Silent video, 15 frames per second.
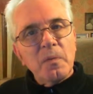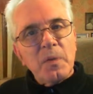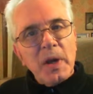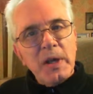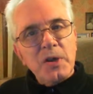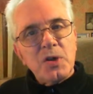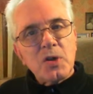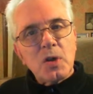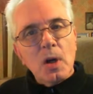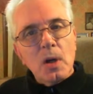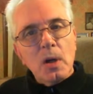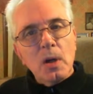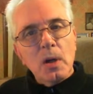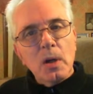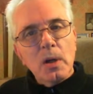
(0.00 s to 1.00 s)
face
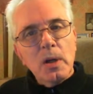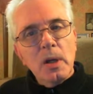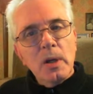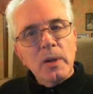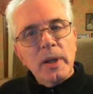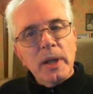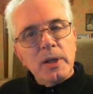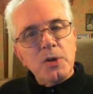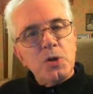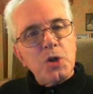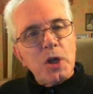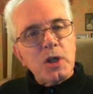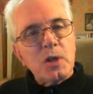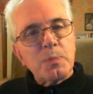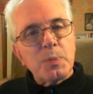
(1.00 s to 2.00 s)
guard, and
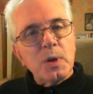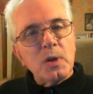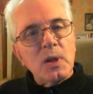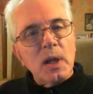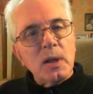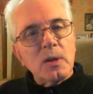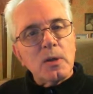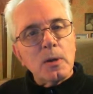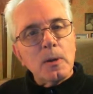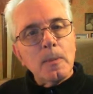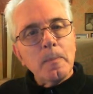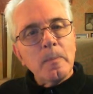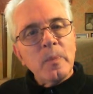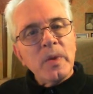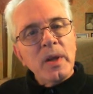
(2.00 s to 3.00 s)
chest
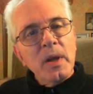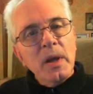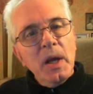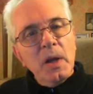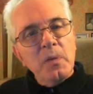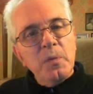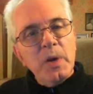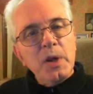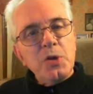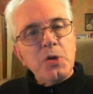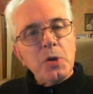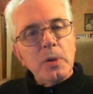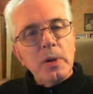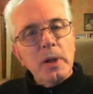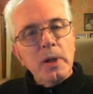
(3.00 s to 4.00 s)
protector, and
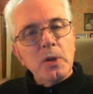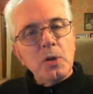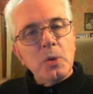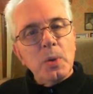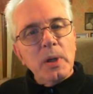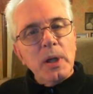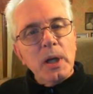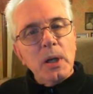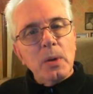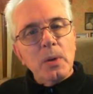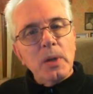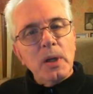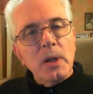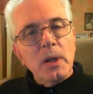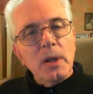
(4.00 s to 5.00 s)
venture into an
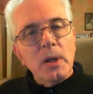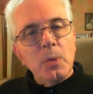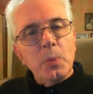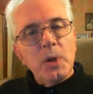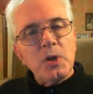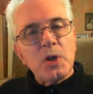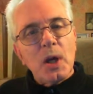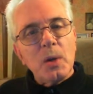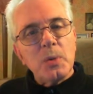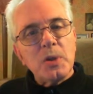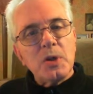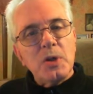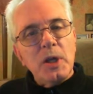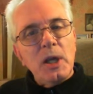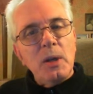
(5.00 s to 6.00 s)
area in which I
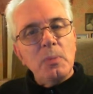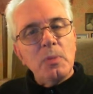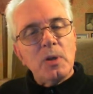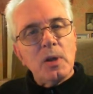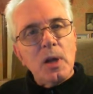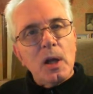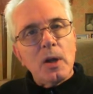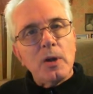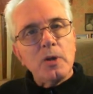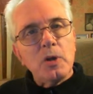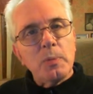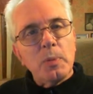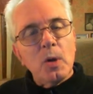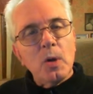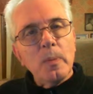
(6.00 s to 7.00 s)
was deemed
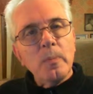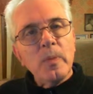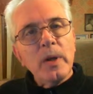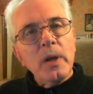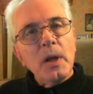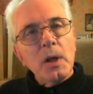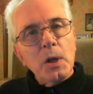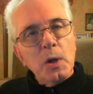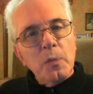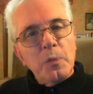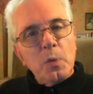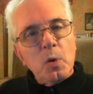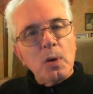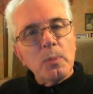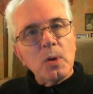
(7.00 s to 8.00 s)
knowledgeable in
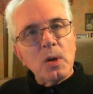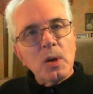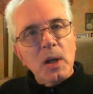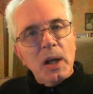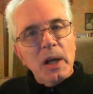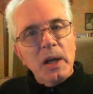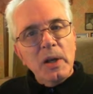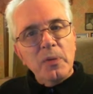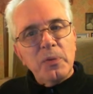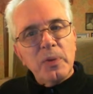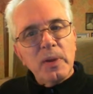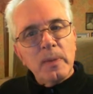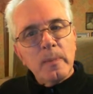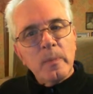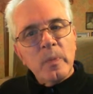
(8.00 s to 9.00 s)
a former
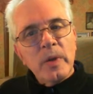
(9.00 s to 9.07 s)
life.